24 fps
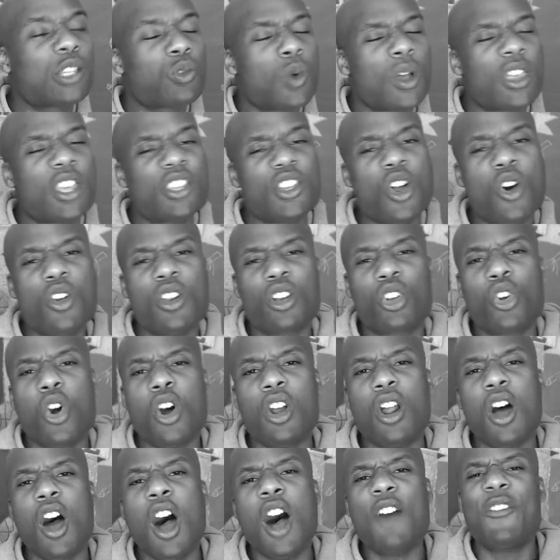whether it's on the
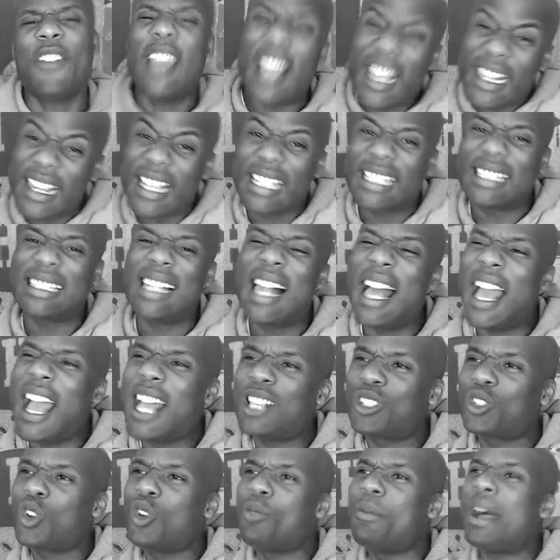court or off, in the
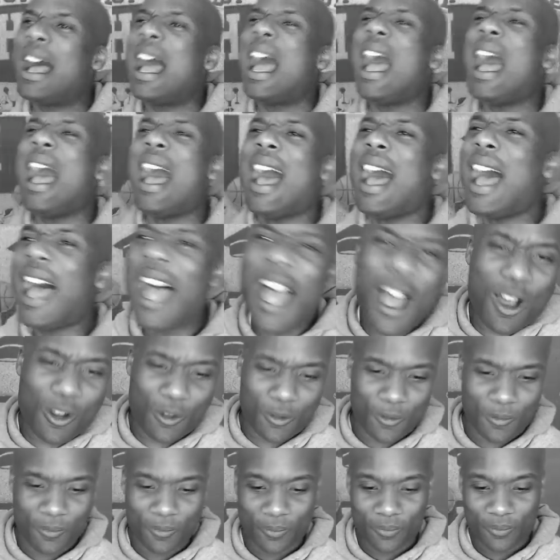classroom or
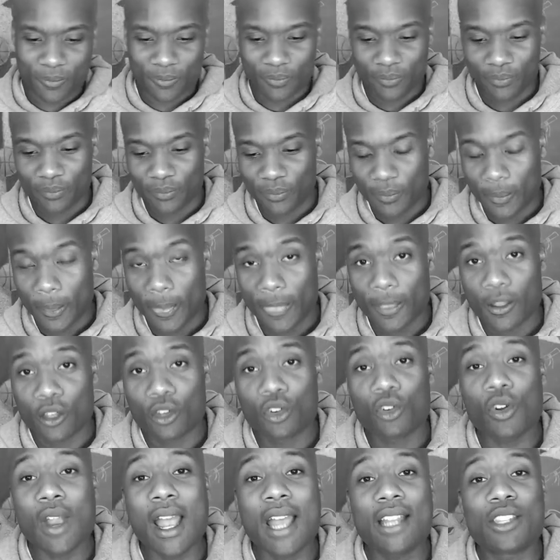out,
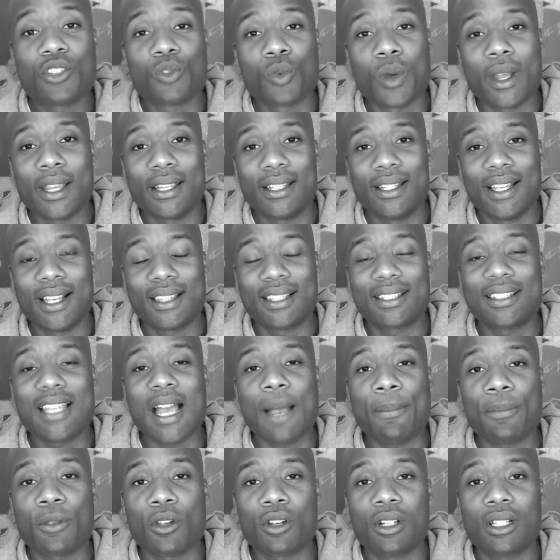graduate at the
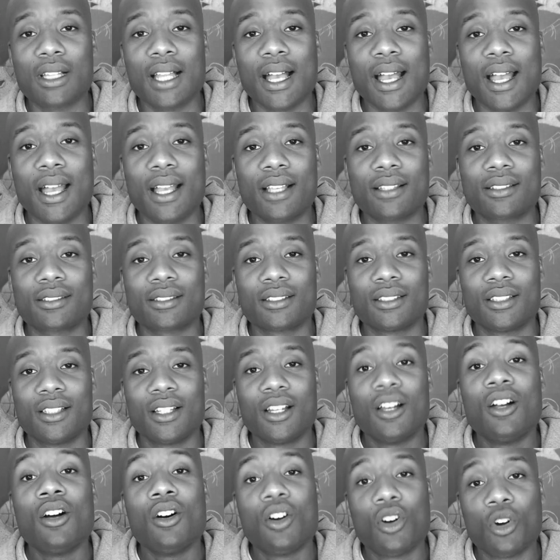top of your class.
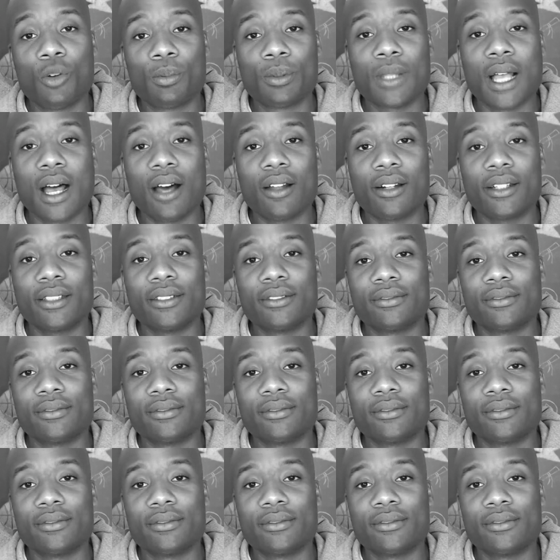Hoop Loudy.